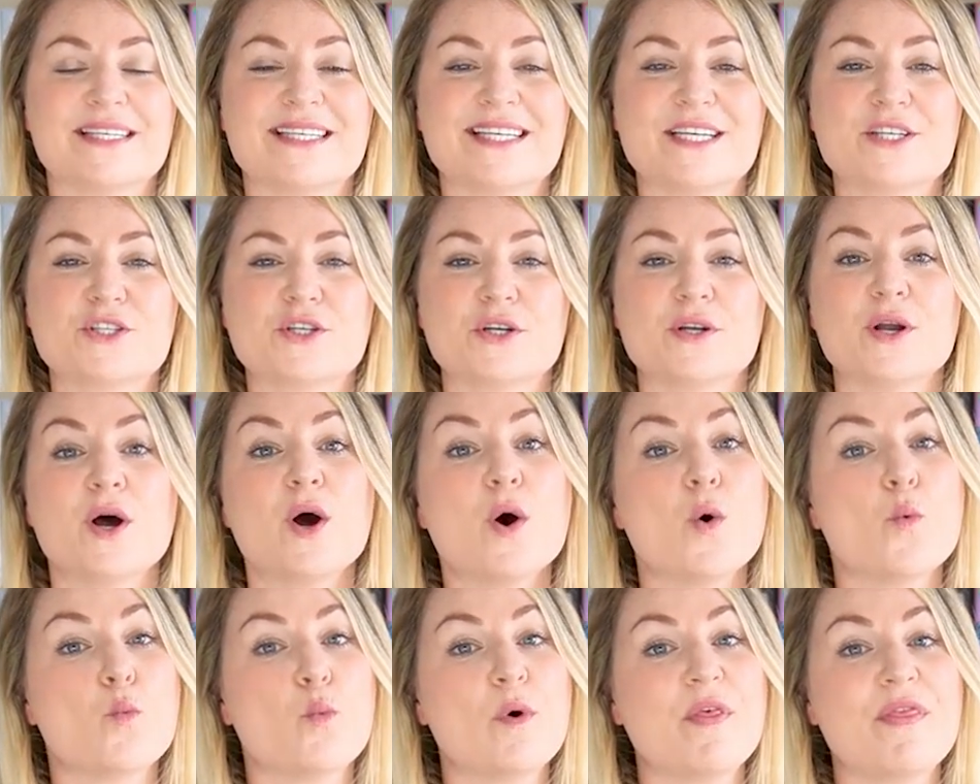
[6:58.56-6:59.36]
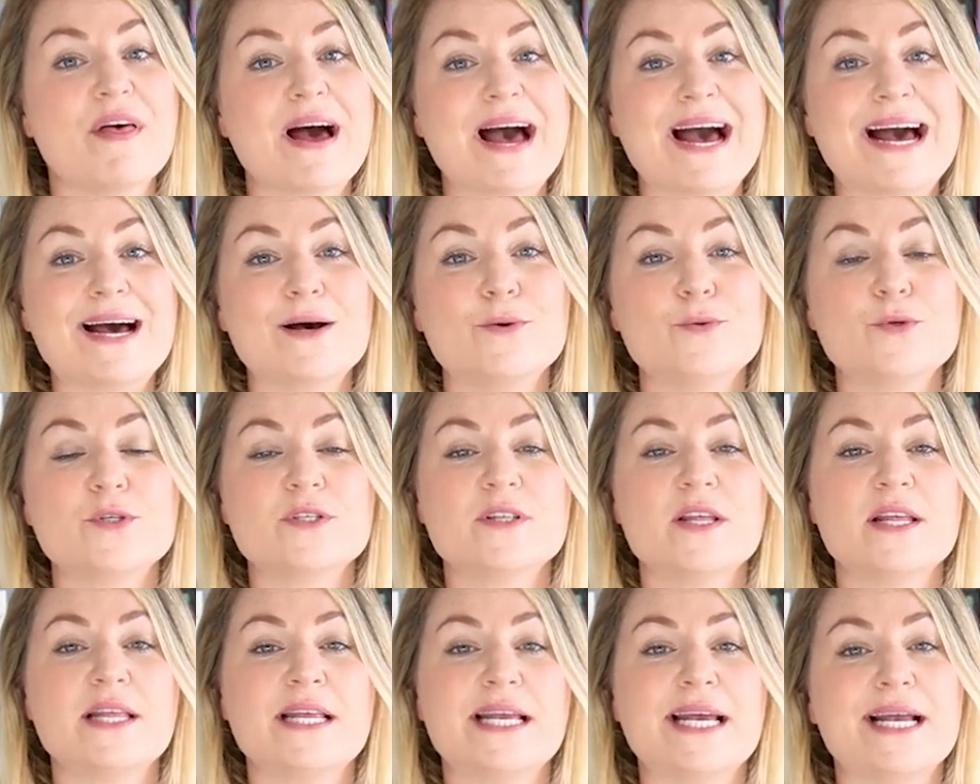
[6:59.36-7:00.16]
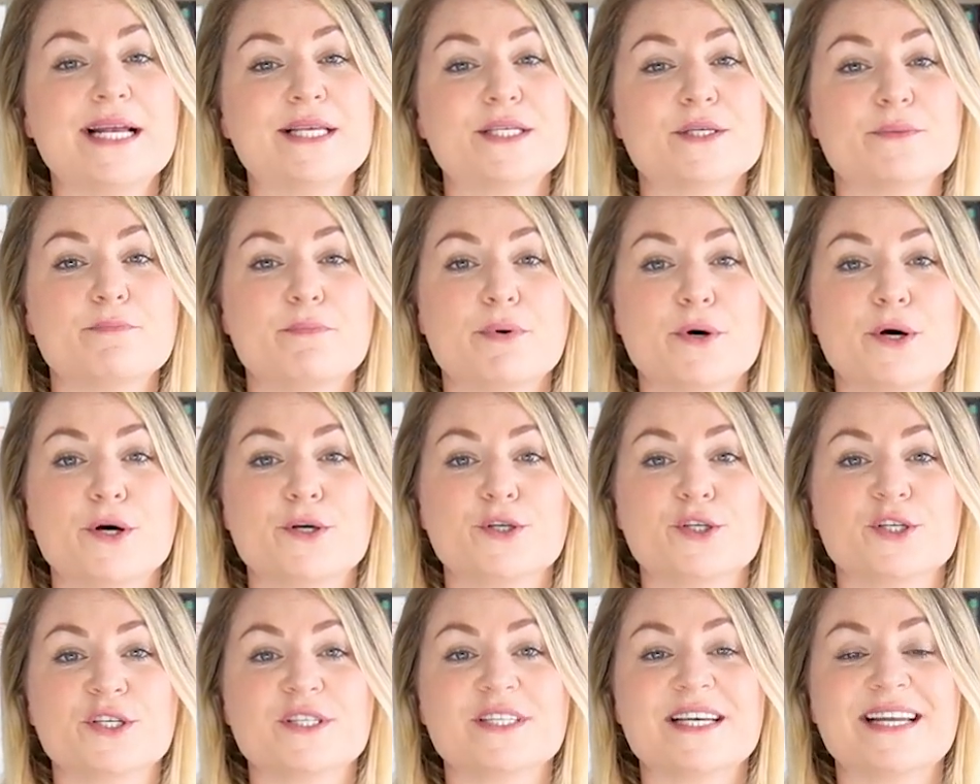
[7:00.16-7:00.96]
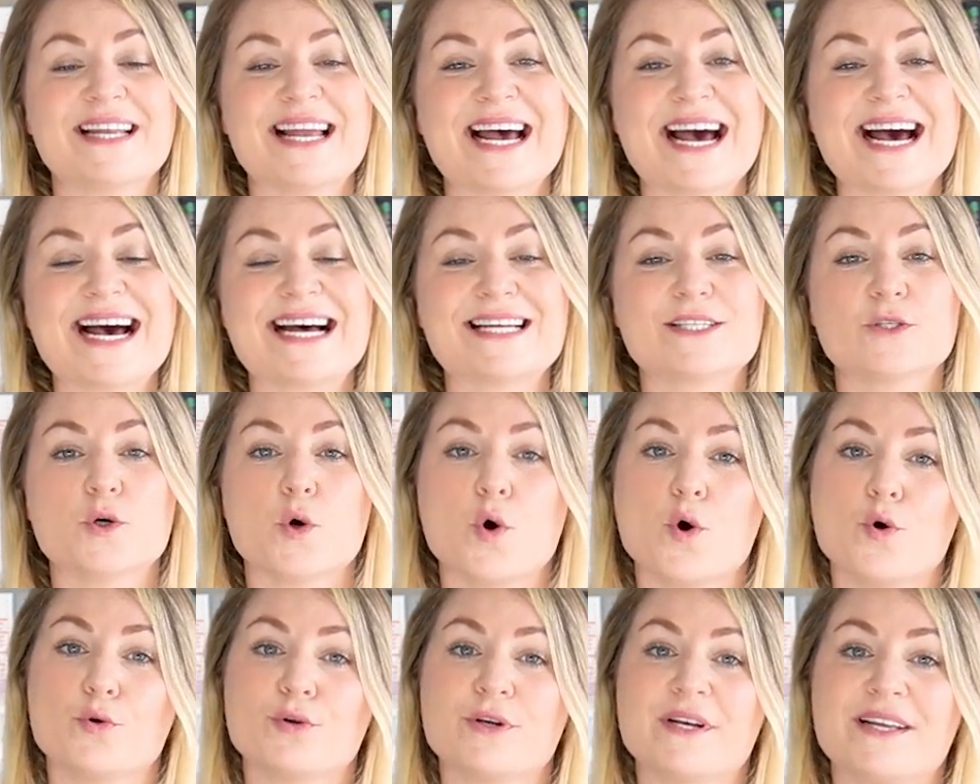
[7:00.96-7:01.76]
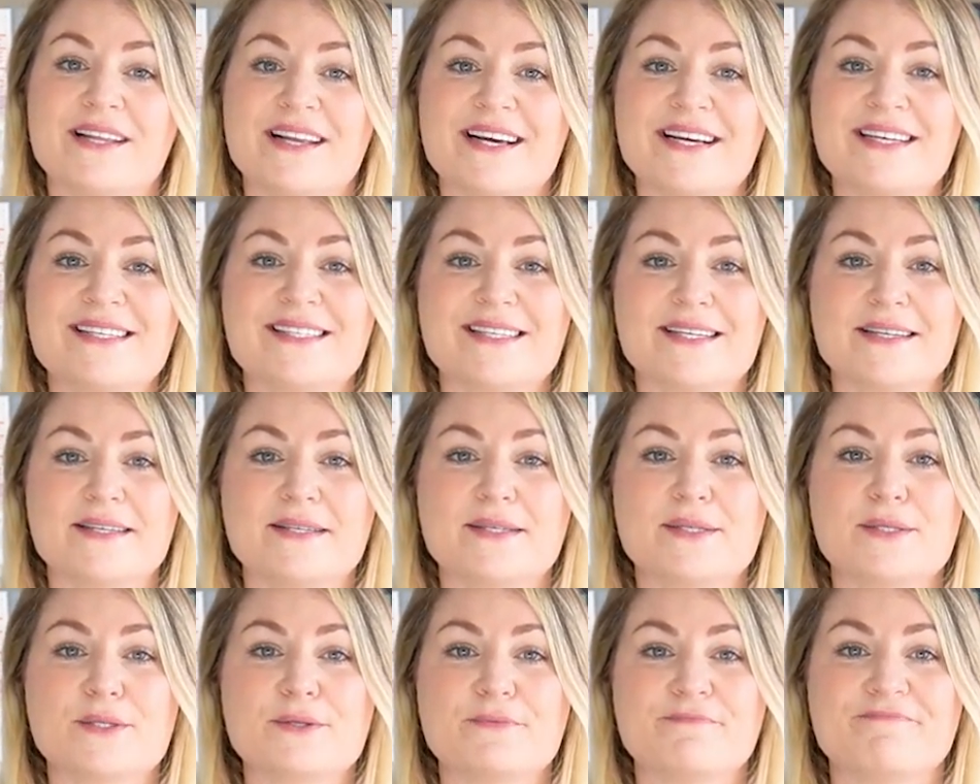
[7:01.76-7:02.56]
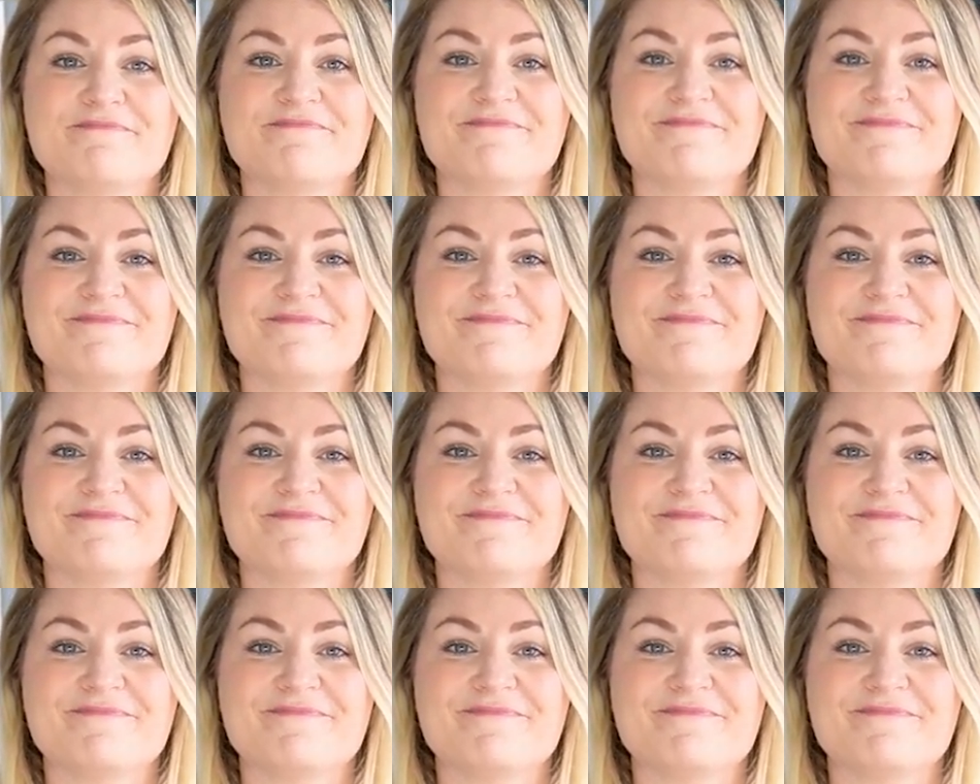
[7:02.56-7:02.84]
Edition without the need to purchase an add-on license.